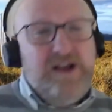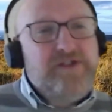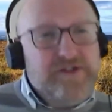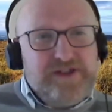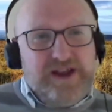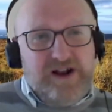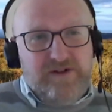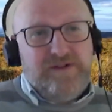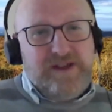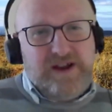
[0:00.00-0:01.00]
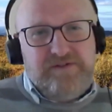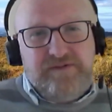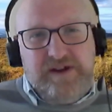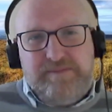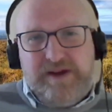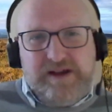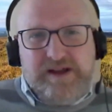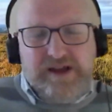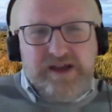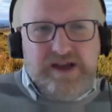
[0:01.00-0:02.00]
So they'll offer that
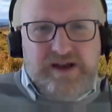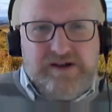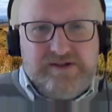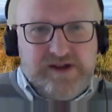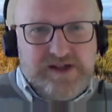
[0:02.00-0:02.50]
feedback on the